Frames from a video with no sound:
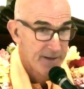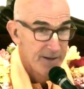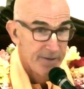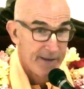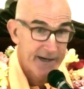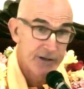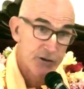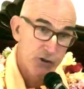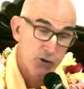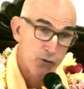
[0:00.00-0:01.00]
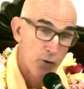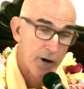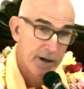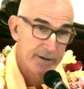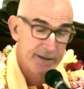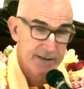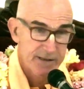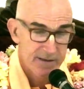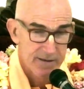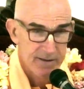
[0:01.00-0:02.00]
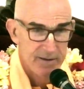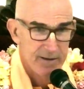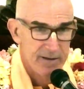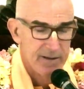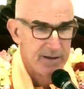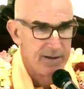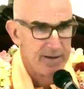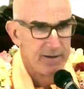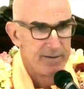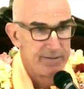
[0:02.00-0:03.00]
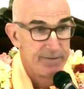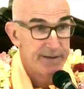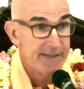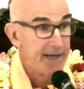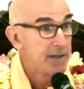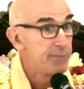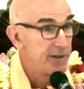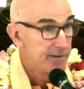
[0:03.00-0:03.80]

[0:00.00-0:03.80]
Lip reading: that can destroy this this enemy